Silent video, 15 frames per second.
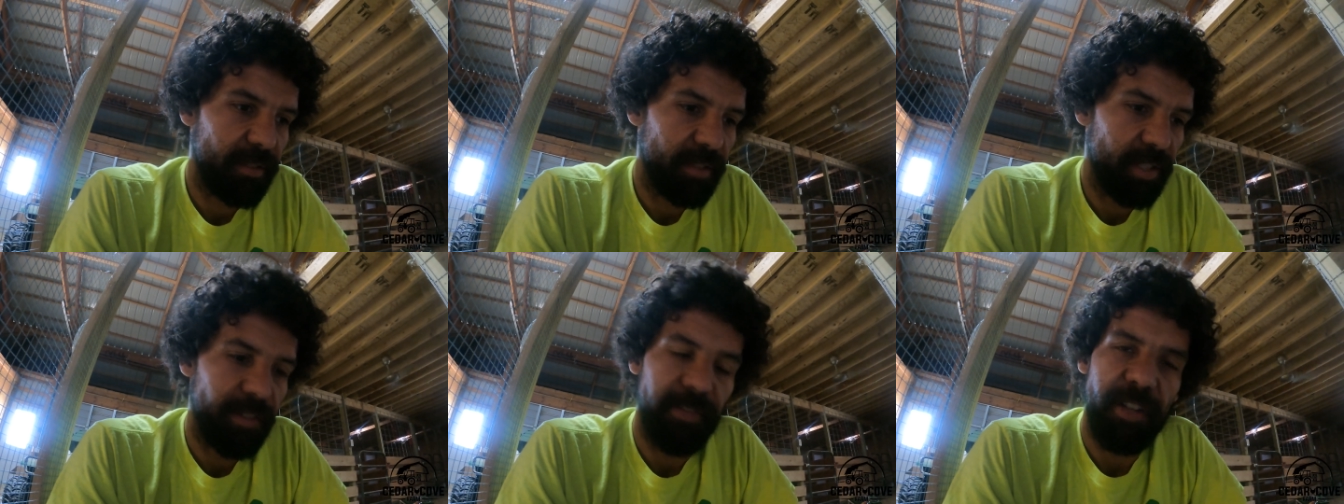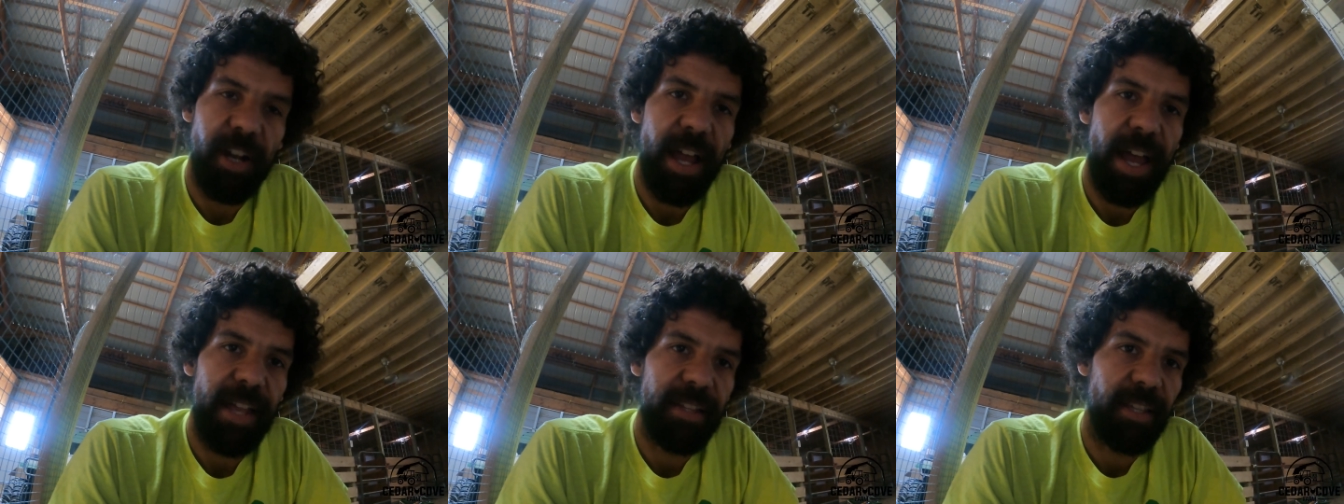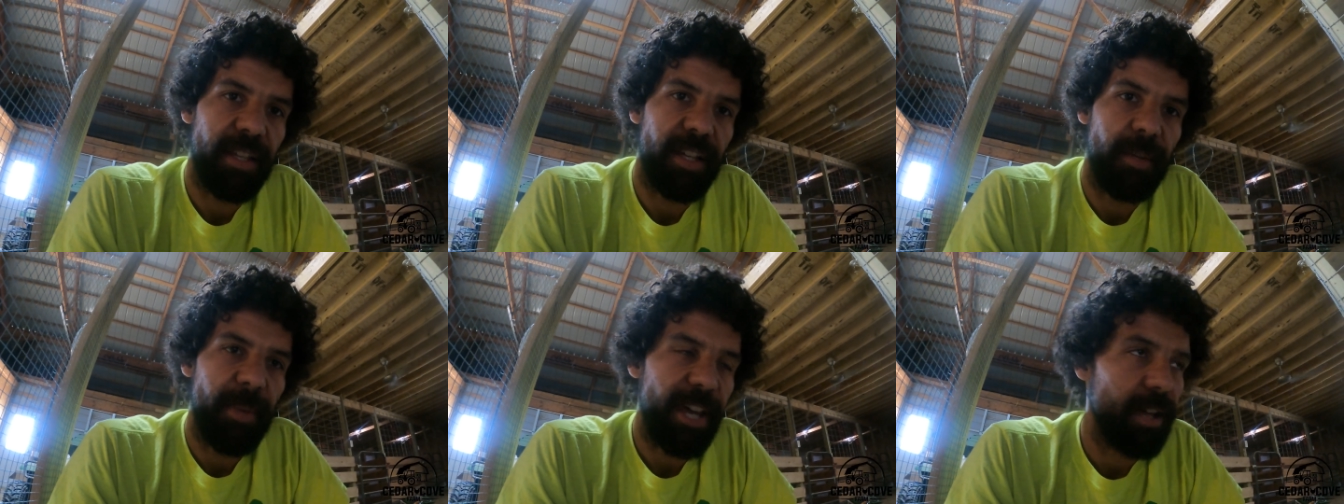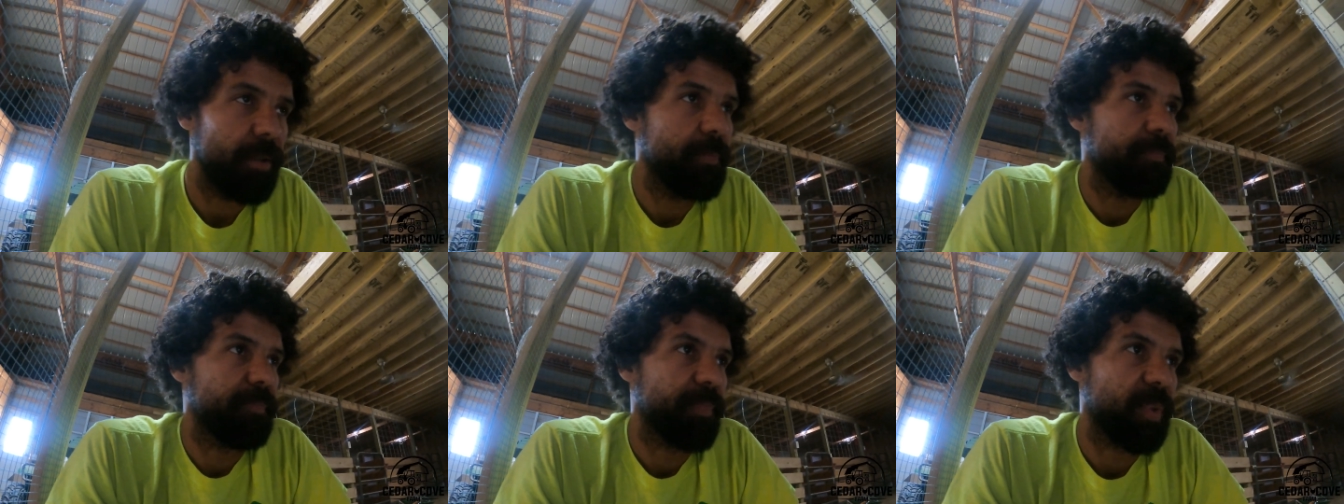If they're hot, they come
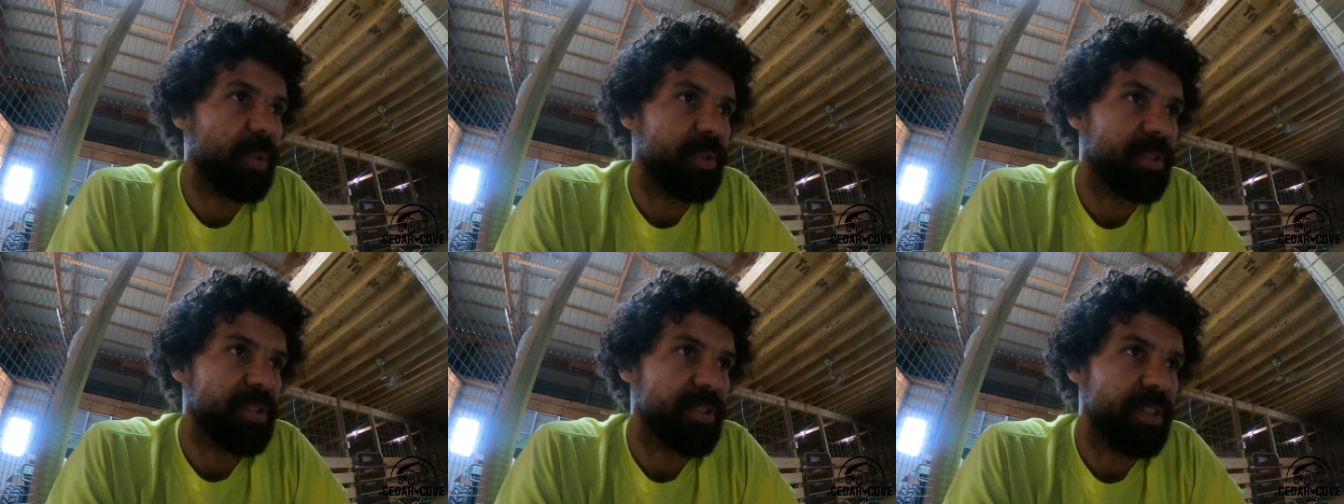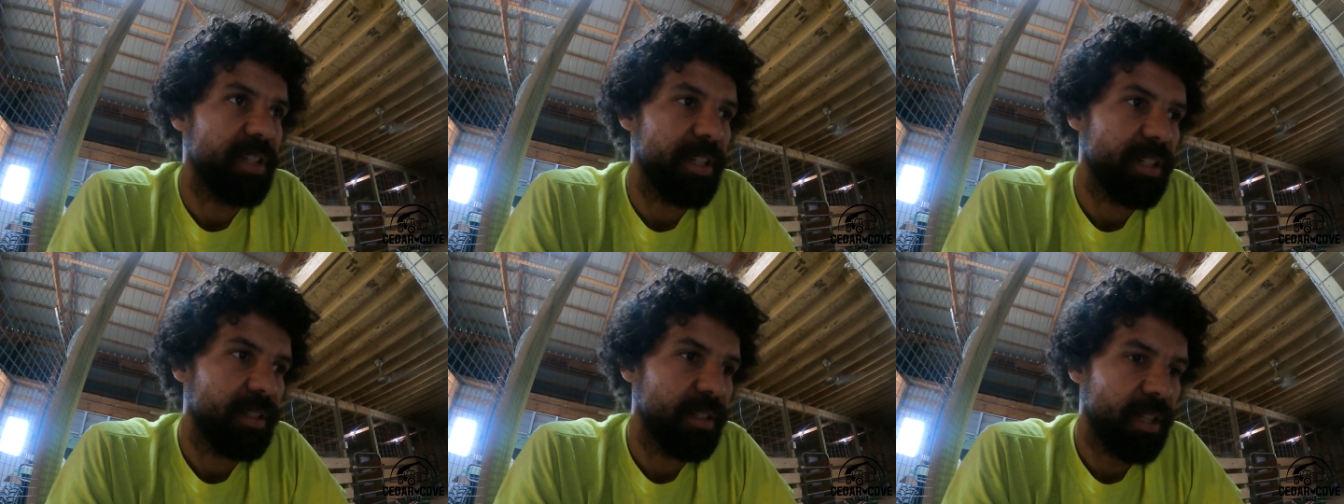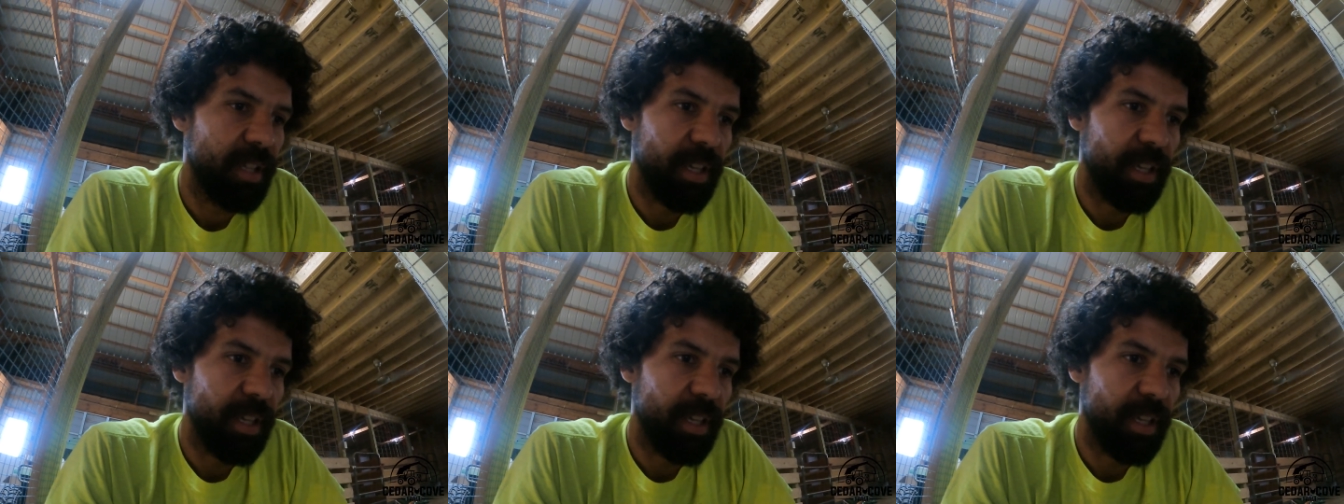out, which is good.